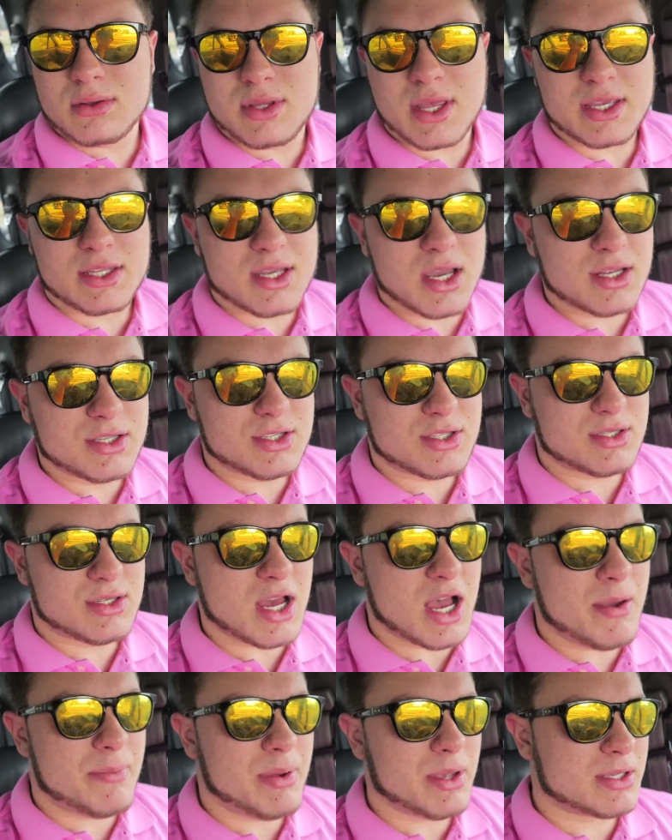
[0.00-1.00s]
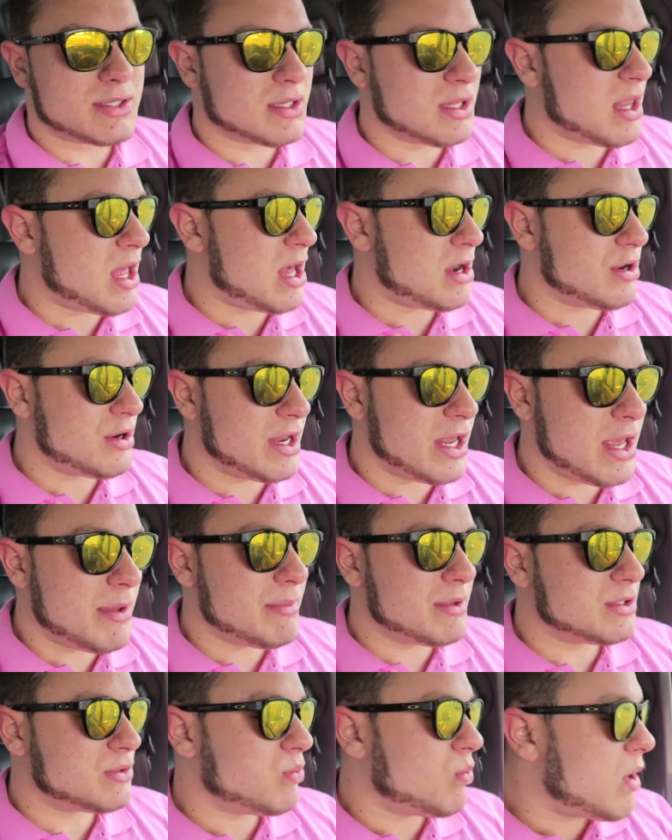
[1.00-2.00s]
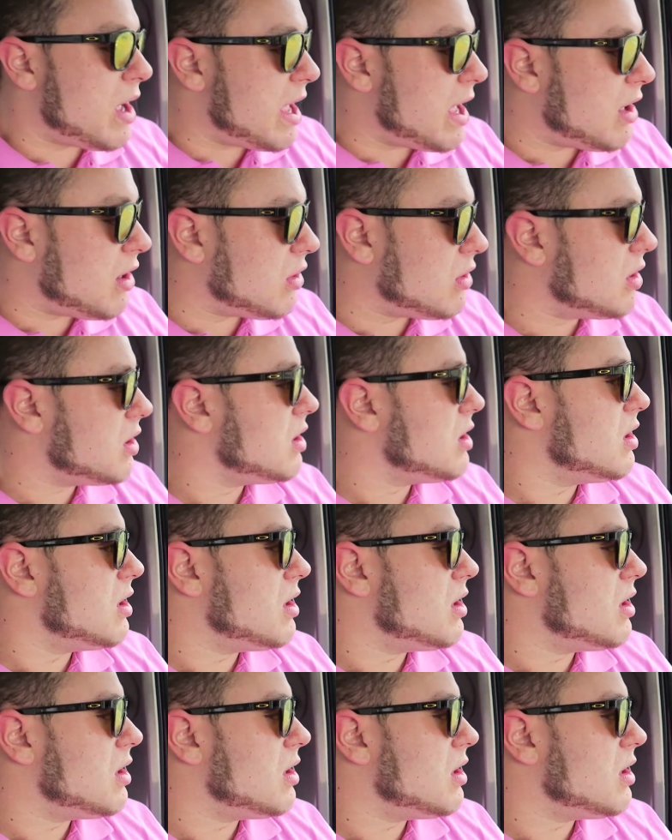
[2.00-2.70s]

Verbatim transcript: they touched topics a lot on him as well.